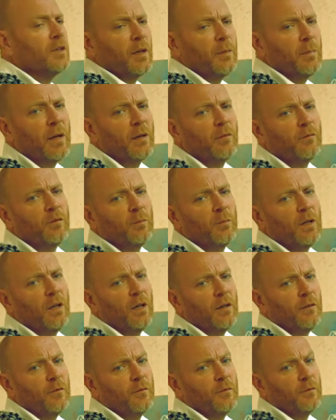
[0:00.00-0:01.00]
I paint from
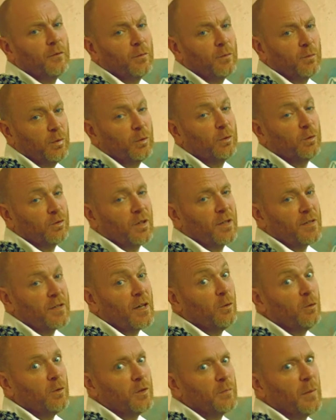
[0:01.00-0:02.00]
life, portraits I
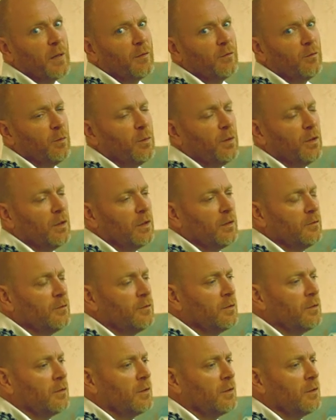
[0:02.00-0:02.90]
always paint from life,